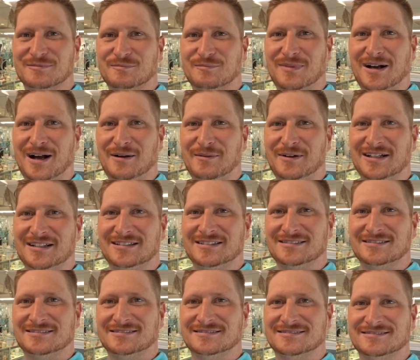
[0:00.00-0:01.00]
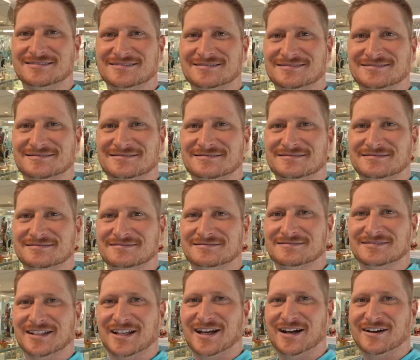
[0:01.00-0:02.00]
Mama. Hi.
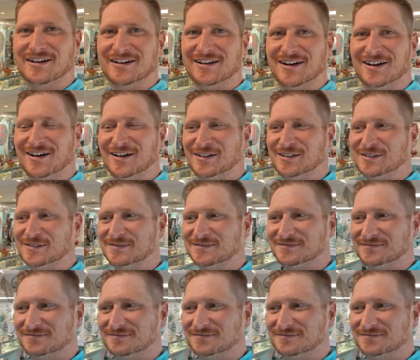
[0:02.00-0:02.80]
Kara Carl.